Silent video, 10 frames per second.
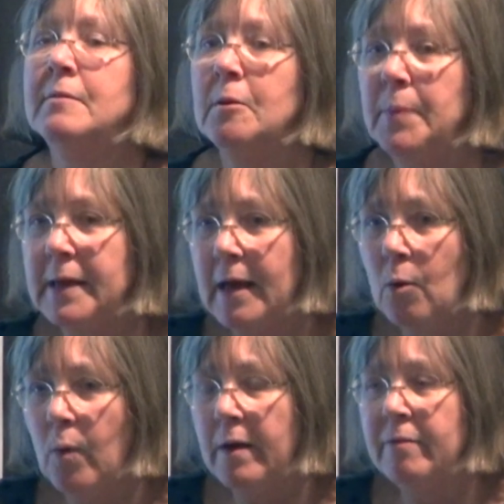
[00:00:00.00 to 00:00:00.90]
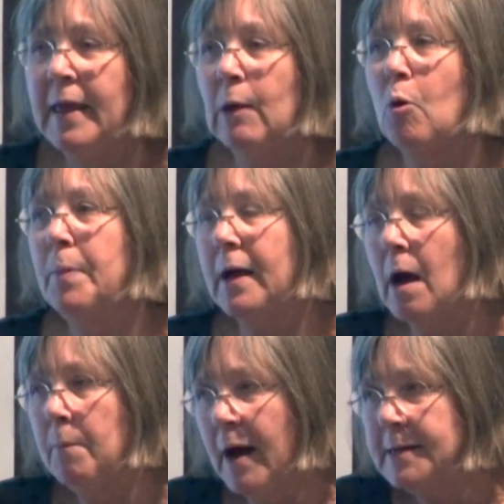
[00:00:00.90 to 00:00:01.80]
to begin with, it will
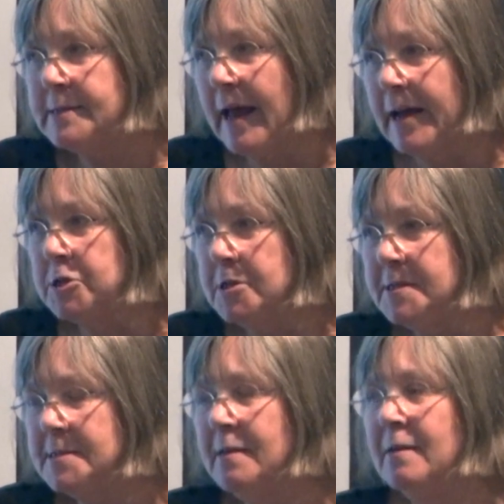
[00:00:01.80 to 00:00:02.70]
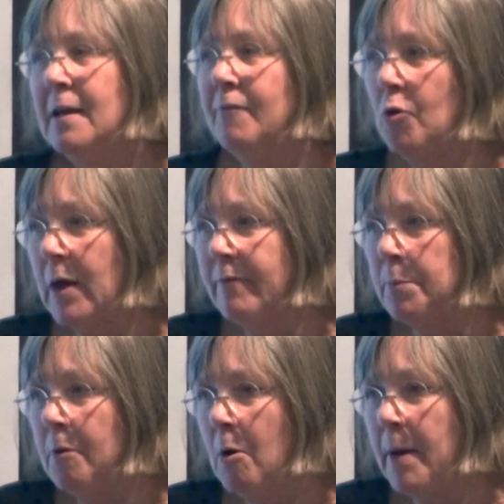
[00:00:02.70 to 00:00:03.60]
become less anxious if you give
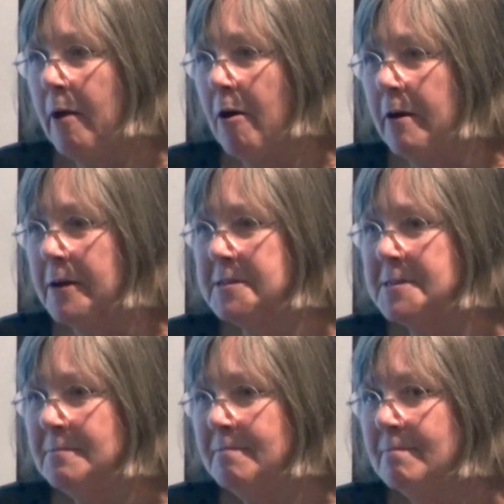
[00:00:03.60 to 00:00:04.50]
it probiotics.